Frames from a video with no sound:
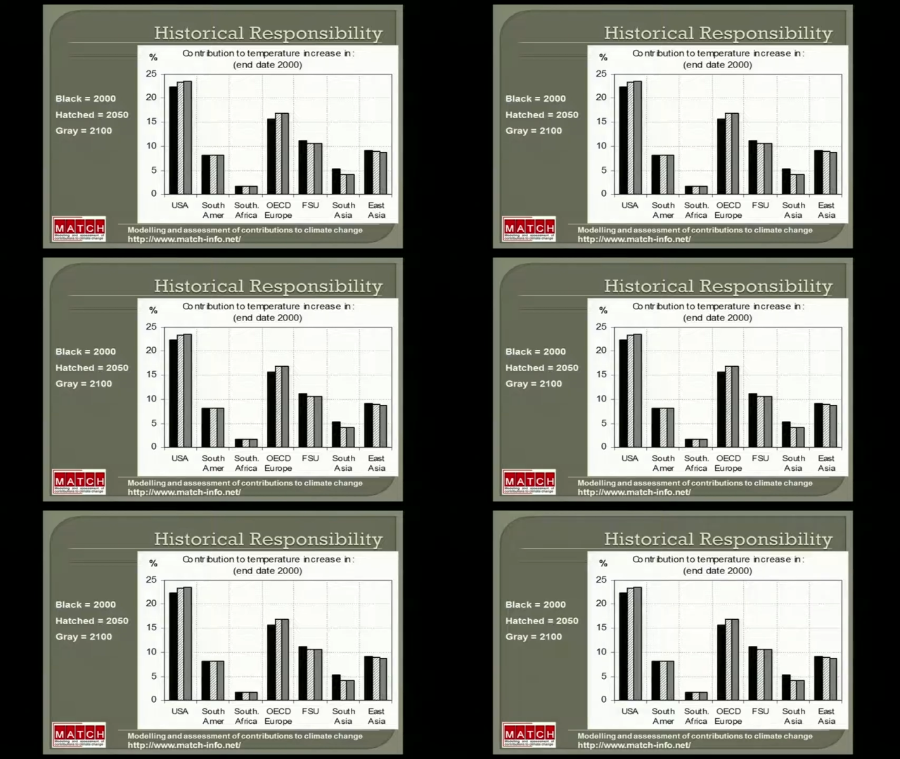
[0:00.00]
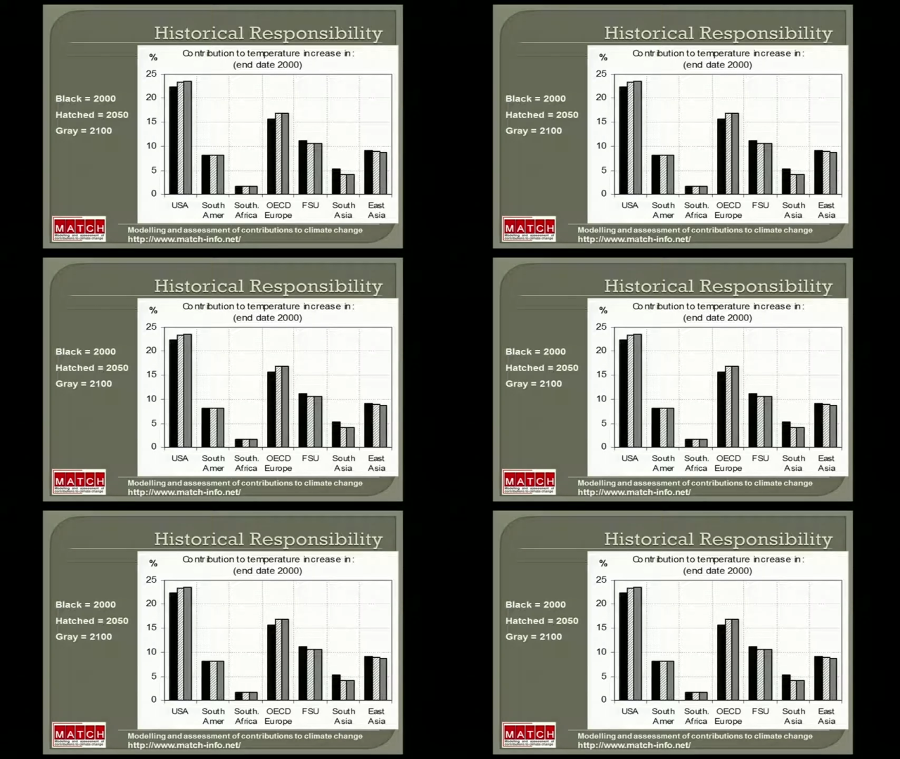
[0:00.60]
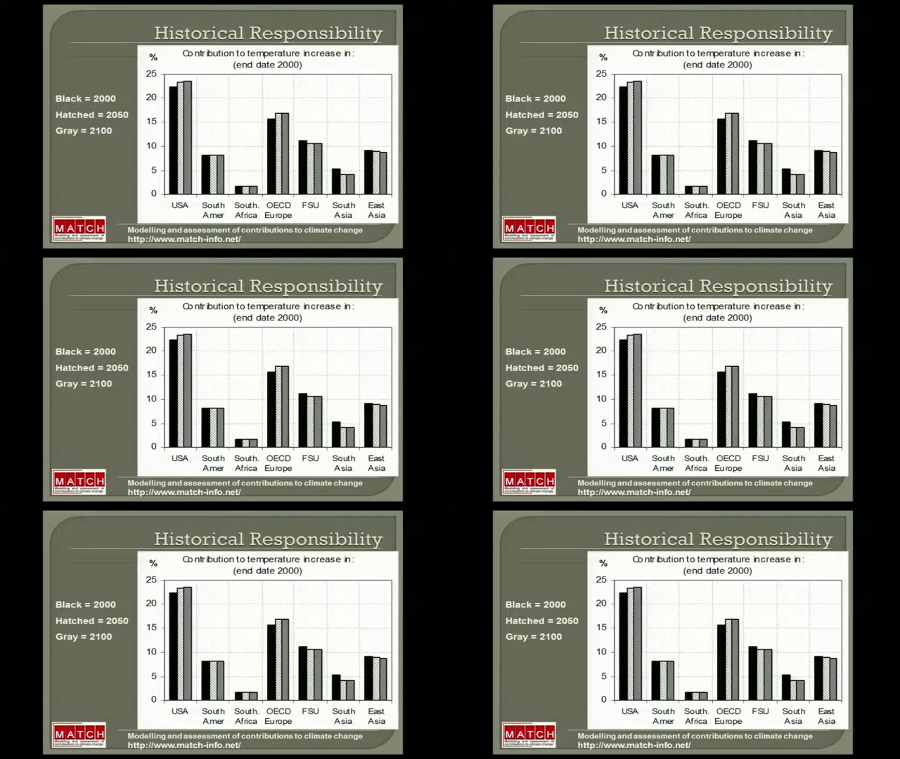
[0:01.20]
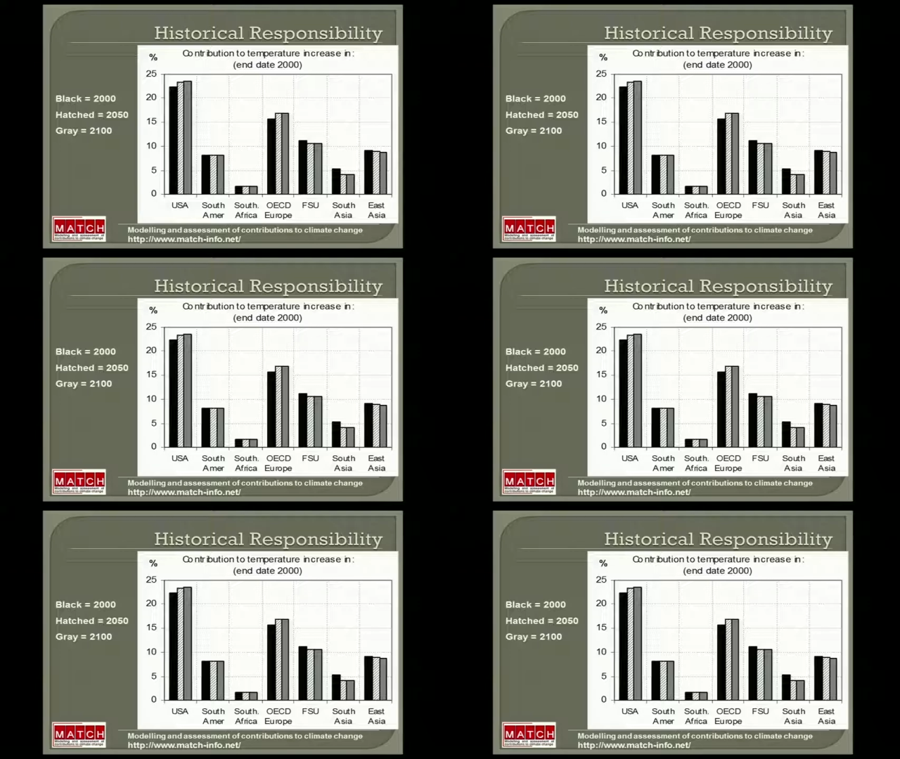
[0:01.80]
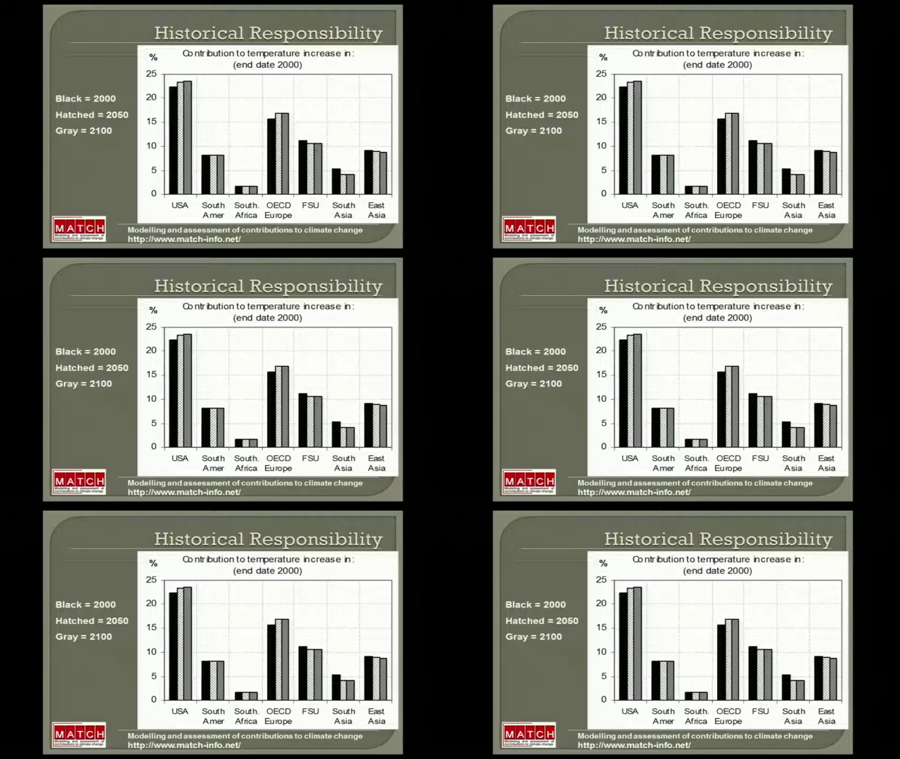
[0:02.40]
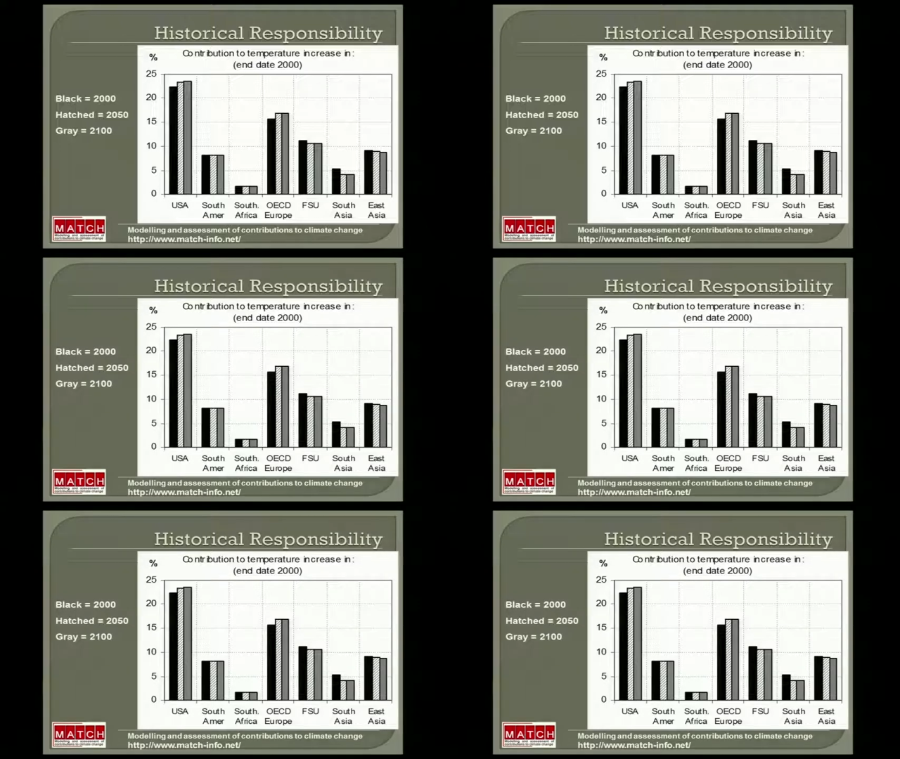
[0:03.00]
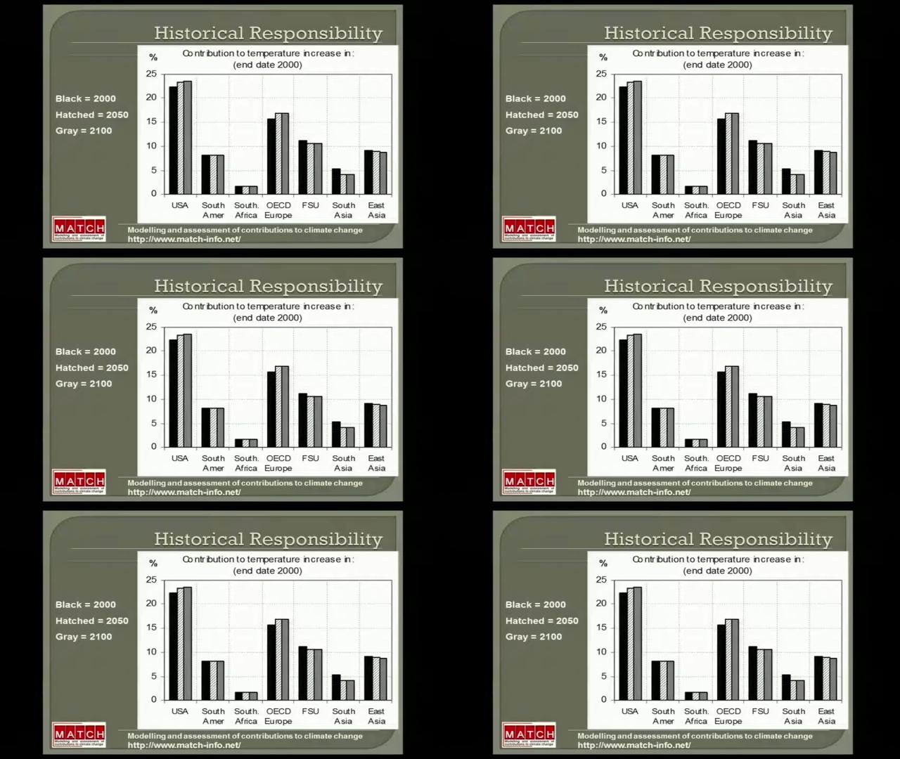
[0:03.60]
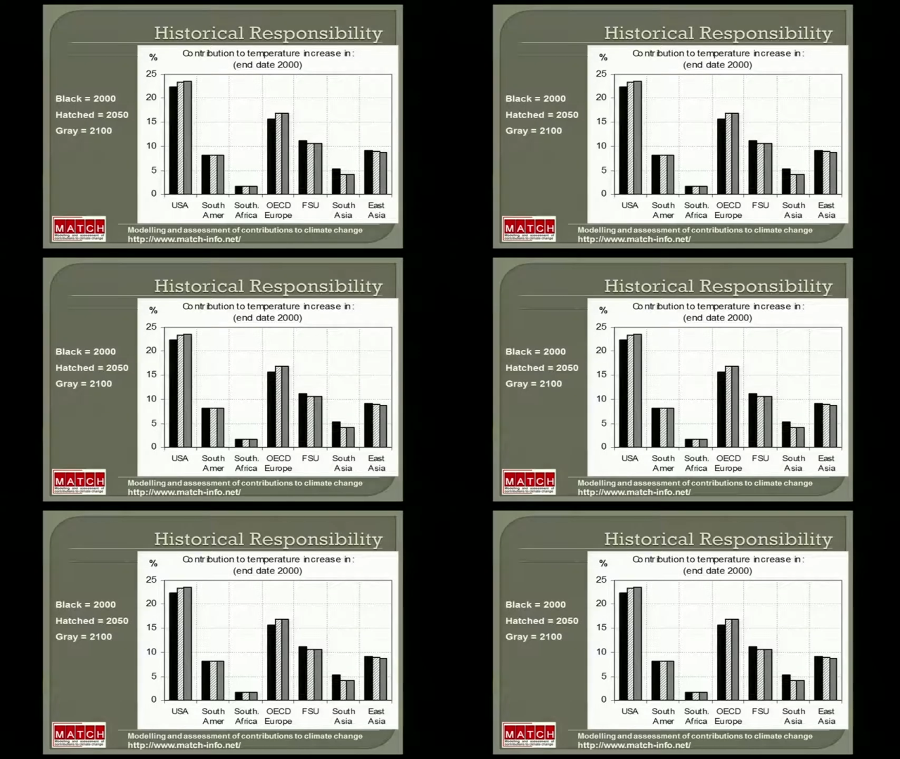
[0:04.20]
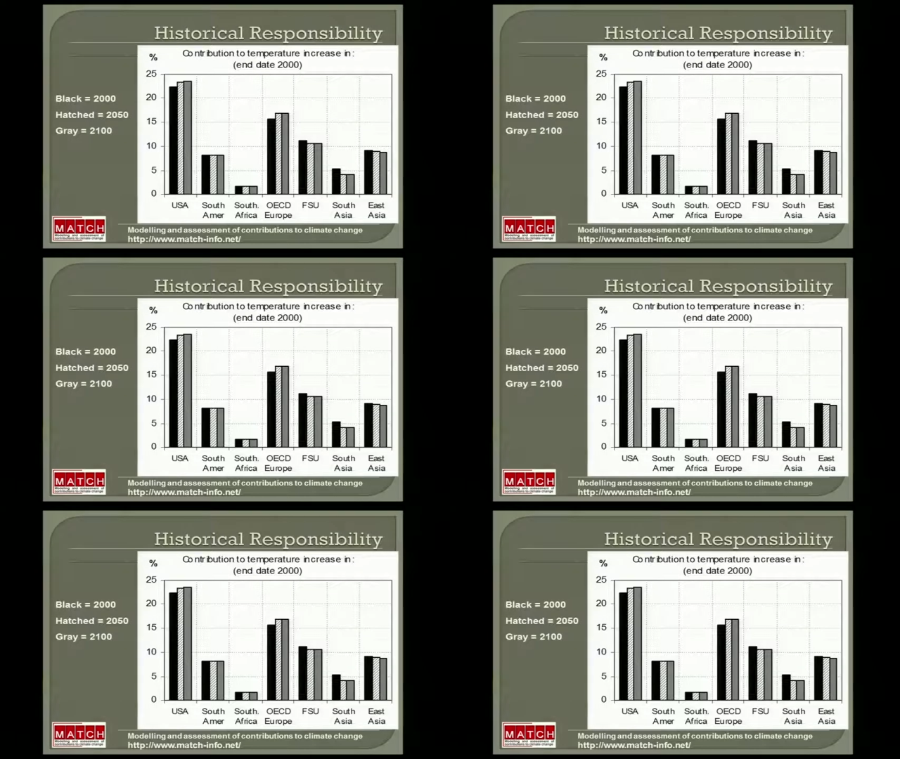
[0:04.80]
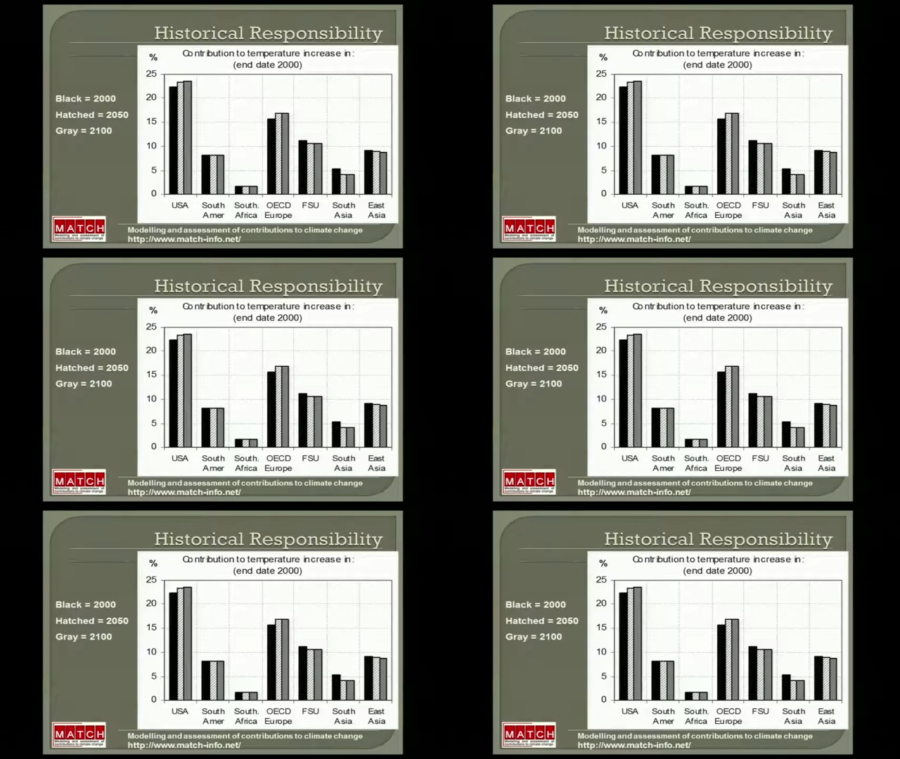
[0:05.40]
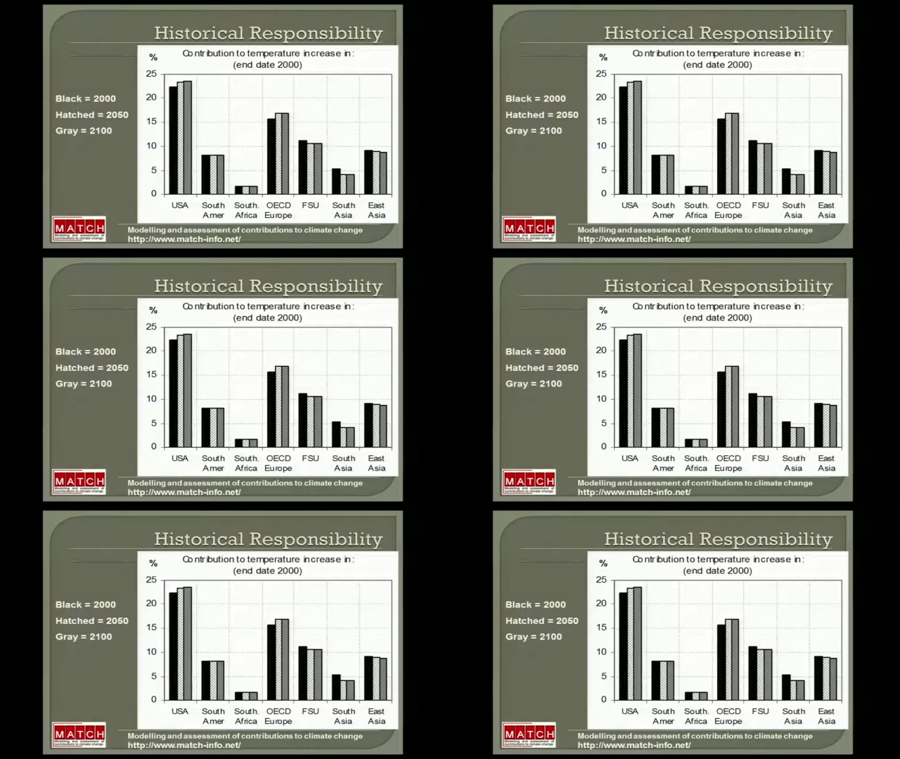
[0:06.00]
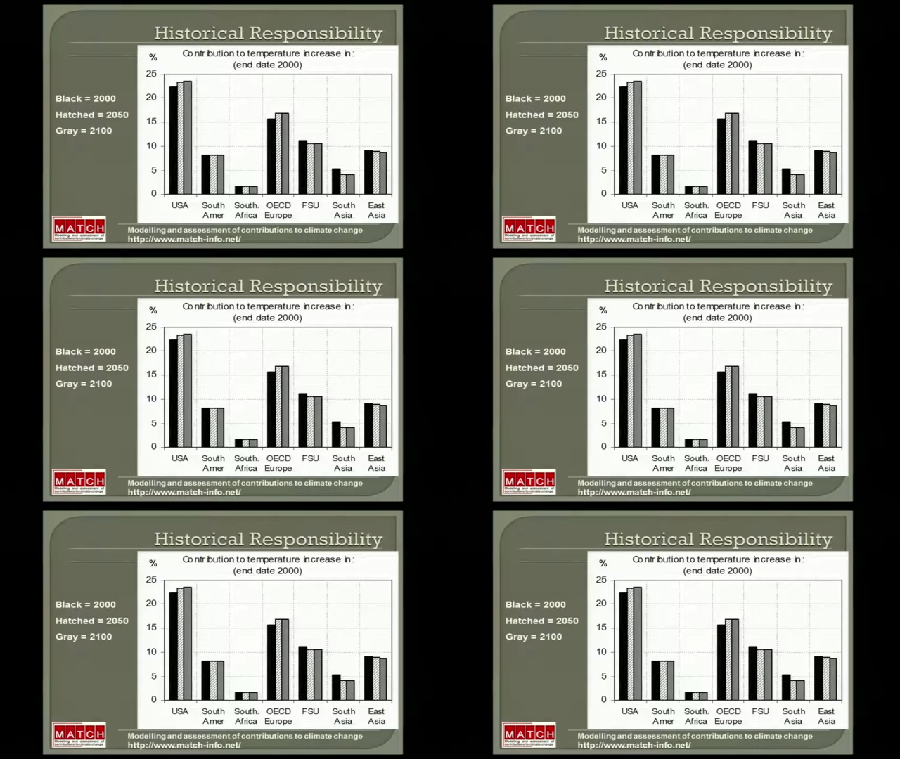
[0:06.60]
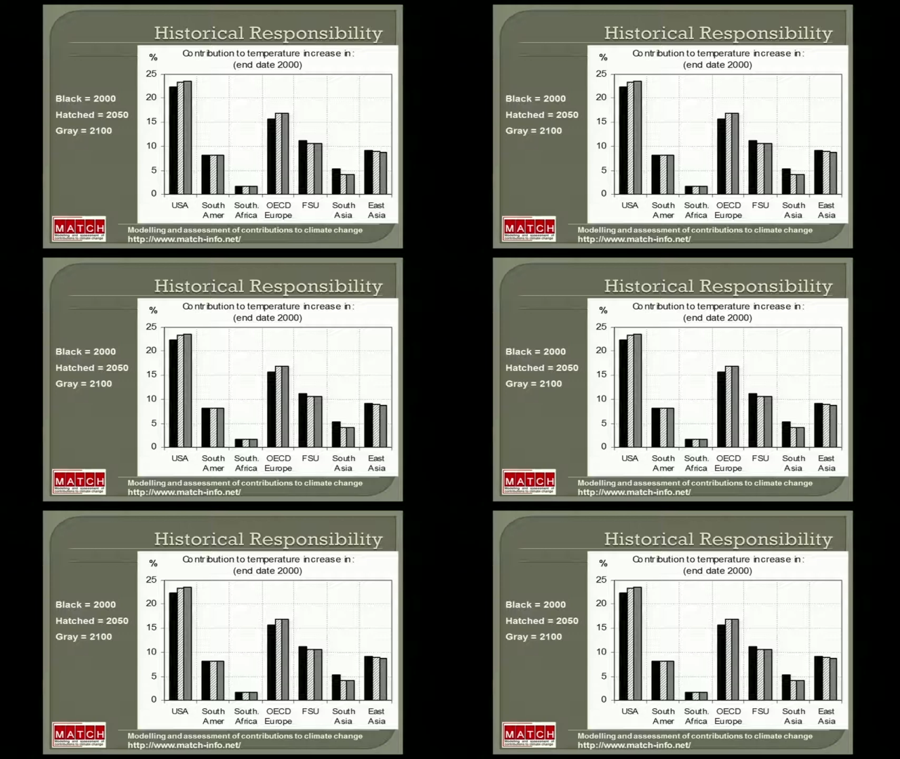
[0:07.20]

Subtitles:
No face is visible, so there are no lips to read.